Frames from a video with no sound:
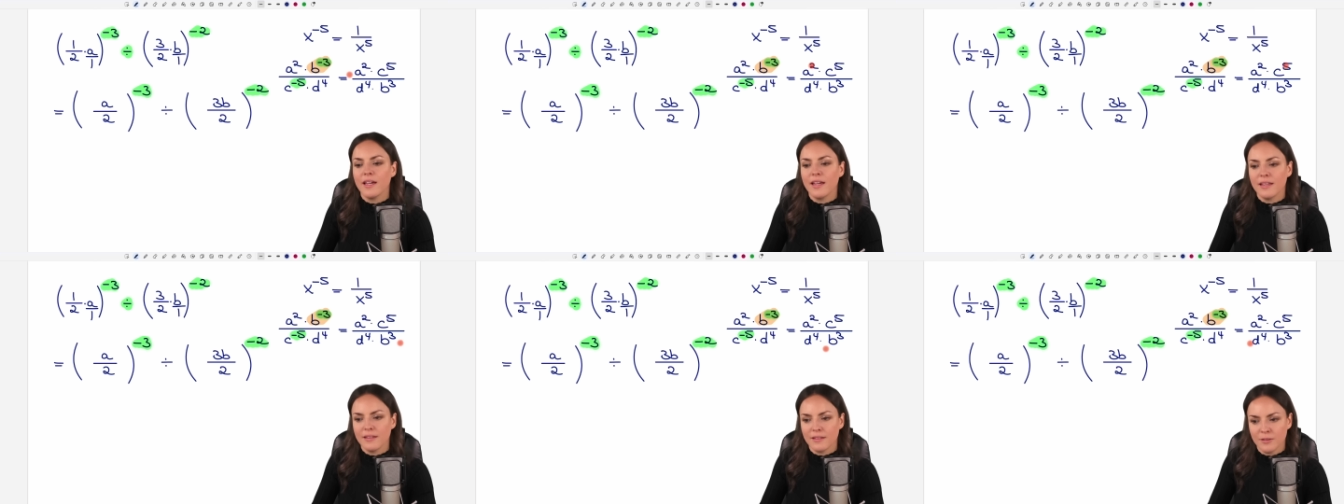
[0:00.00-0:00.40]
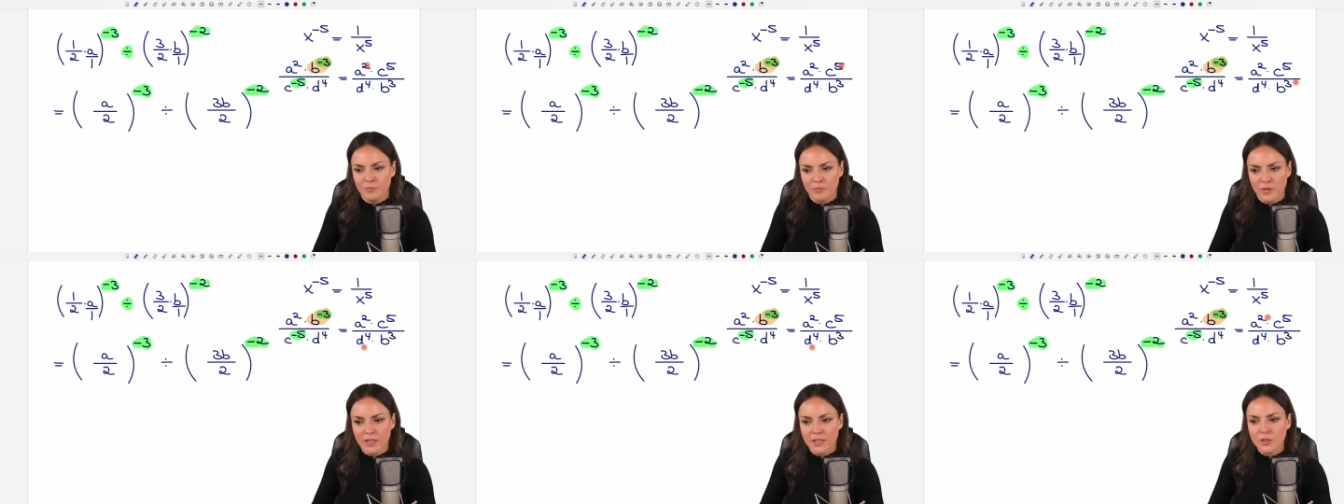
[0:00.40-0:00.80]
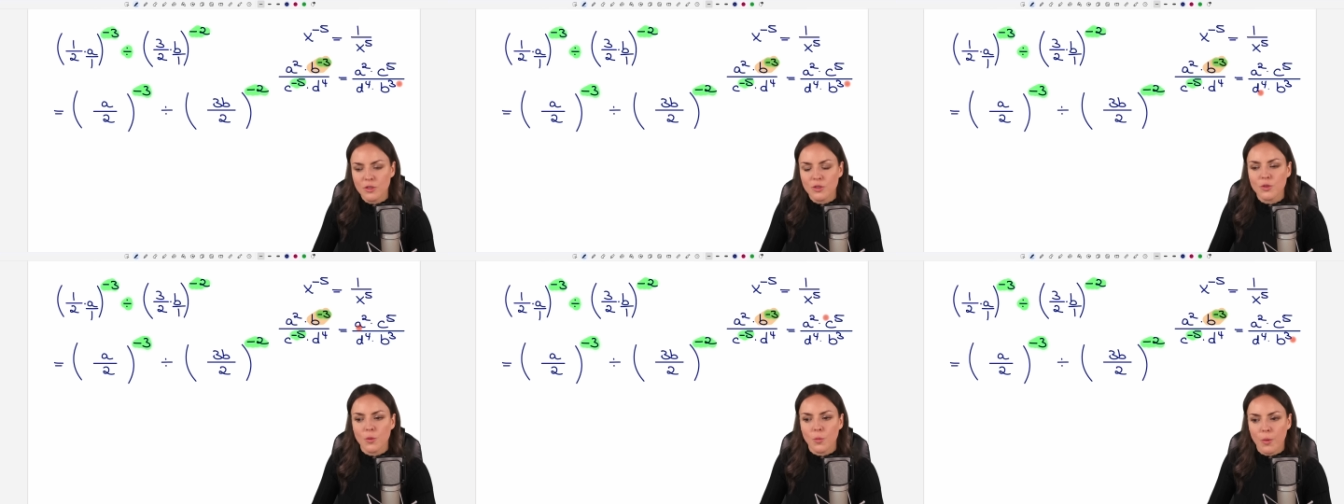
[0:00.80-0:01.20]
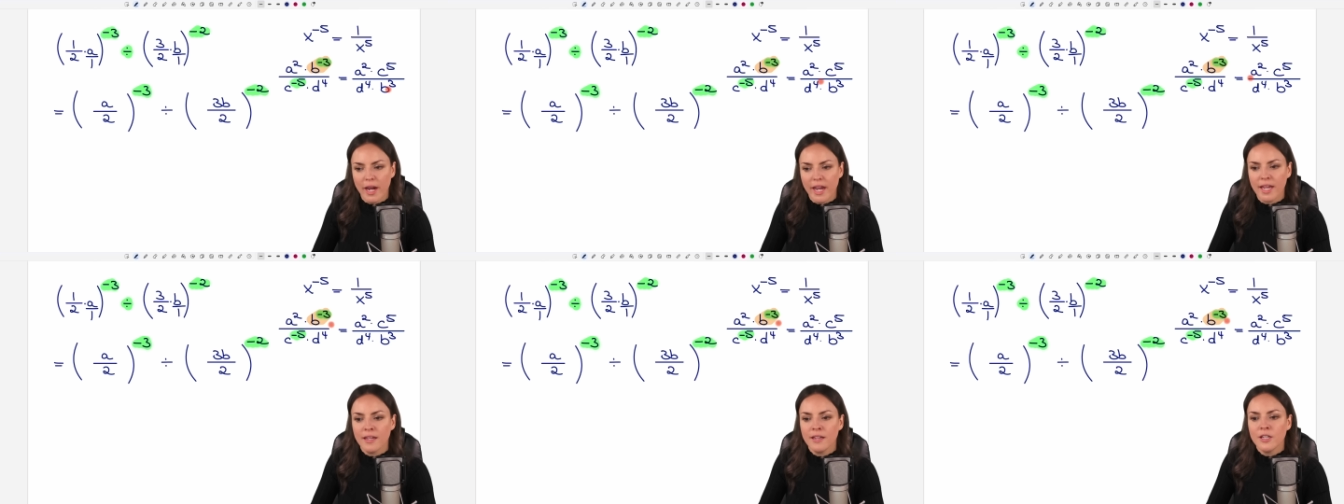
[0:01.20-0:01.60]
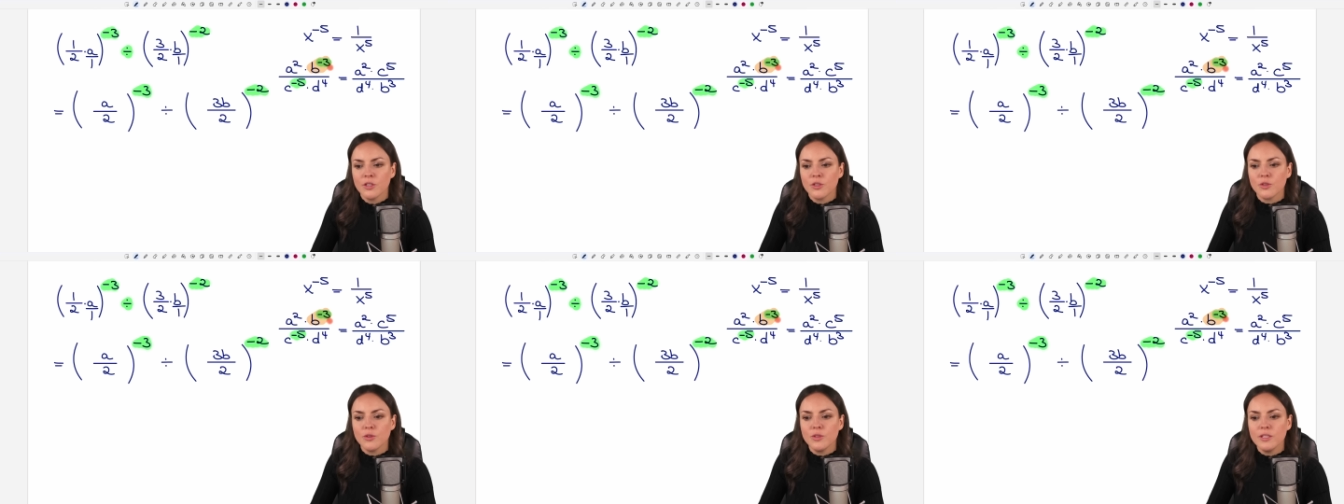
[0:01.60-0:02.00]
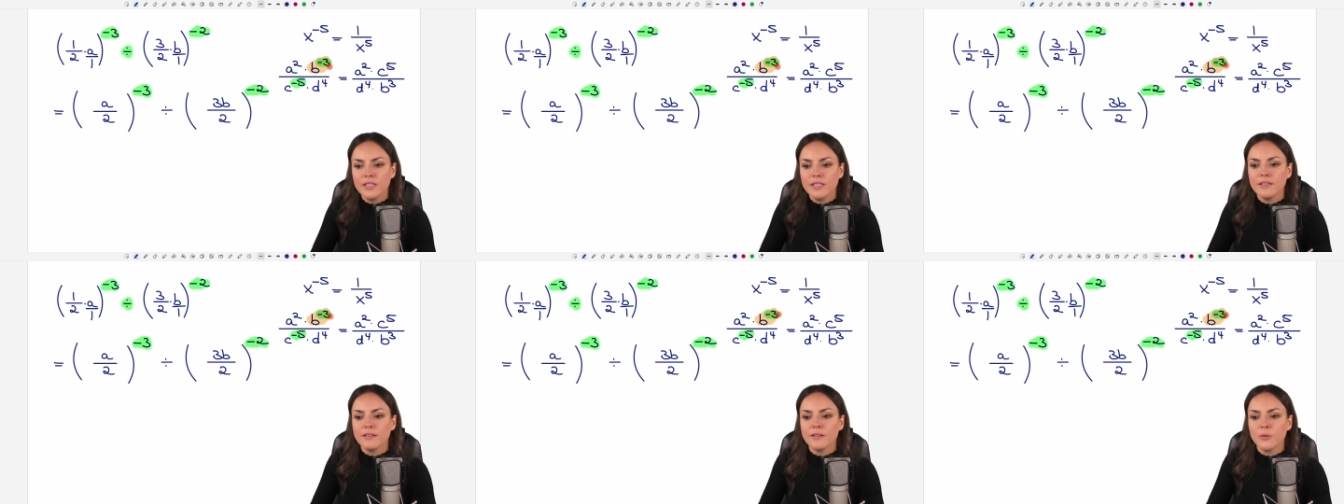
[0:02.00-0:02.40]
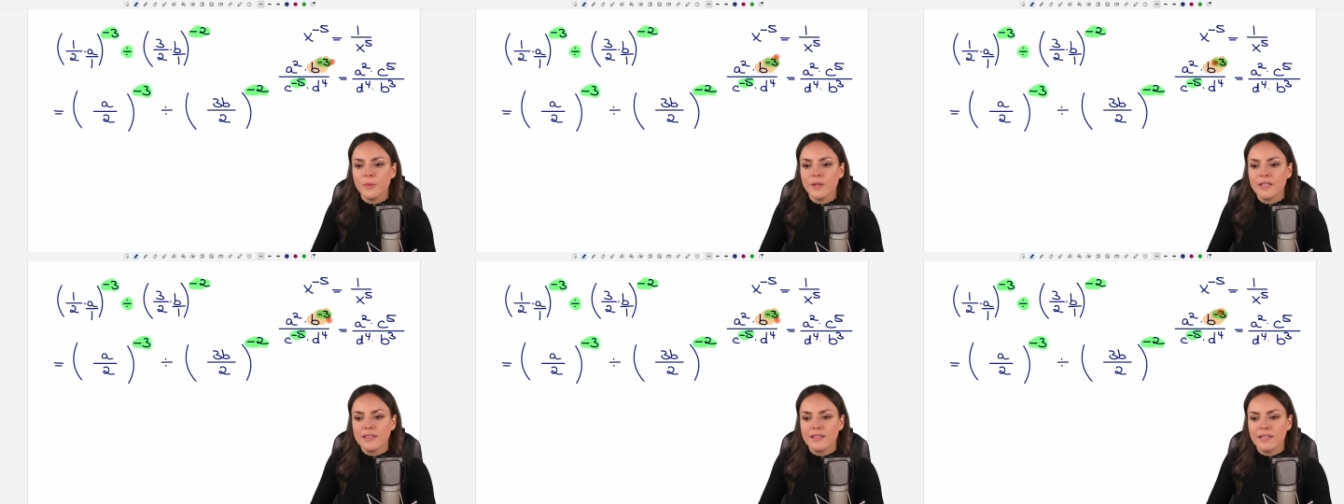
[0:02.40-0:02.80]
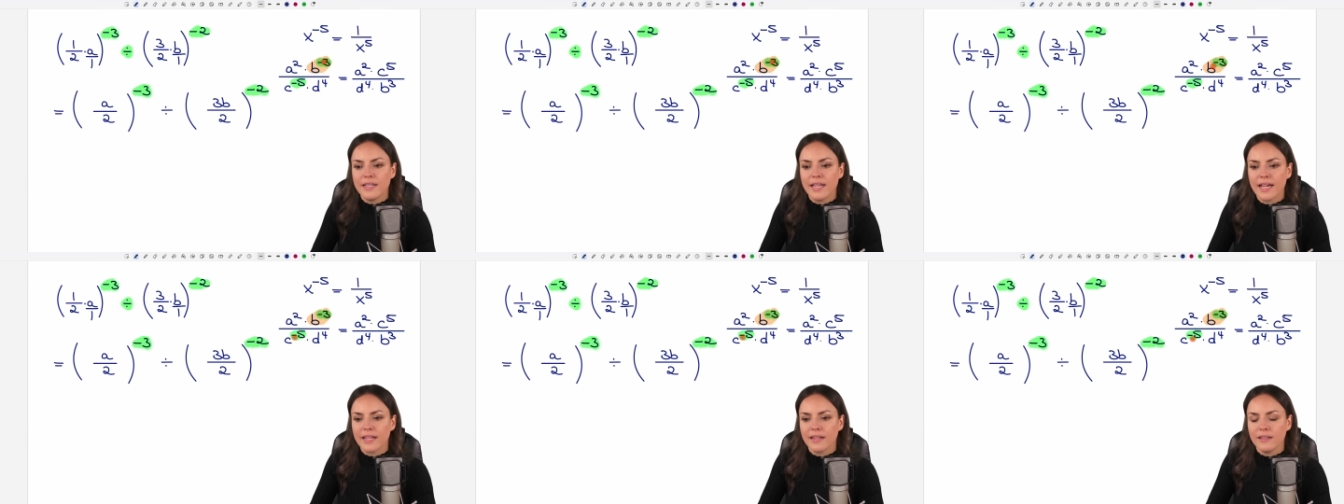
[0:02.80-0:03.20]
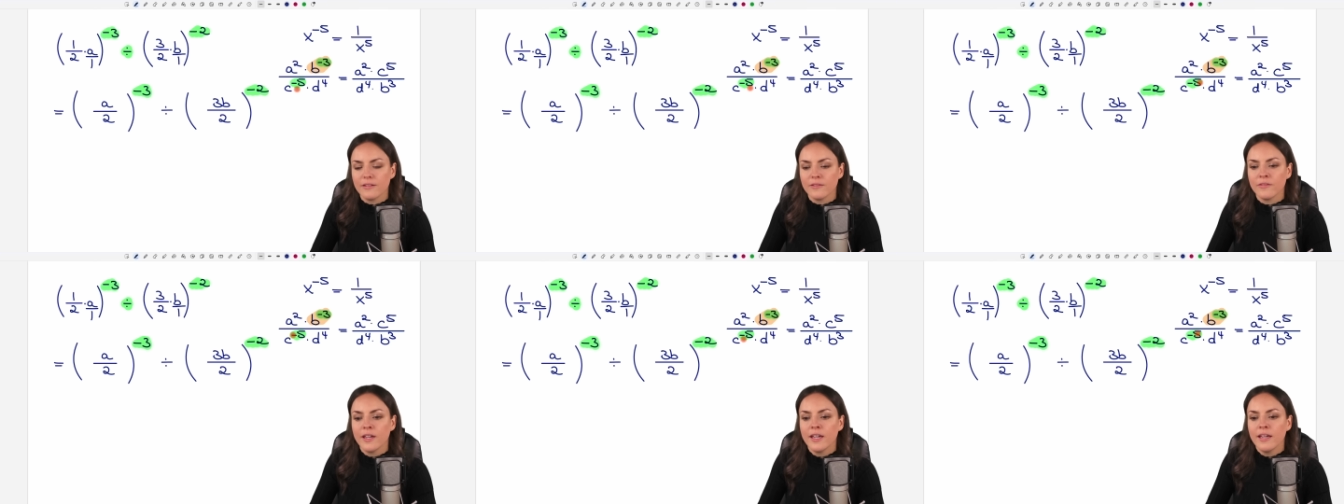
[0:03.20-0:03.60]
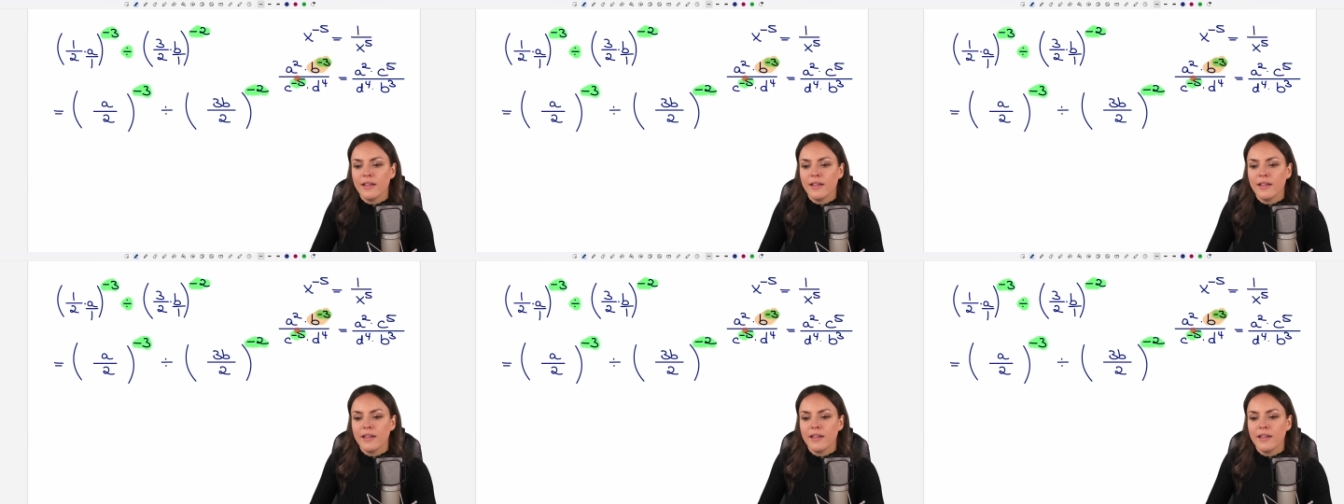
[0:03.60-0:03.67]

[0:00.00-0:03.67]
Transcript: And this is the way to deal with the negative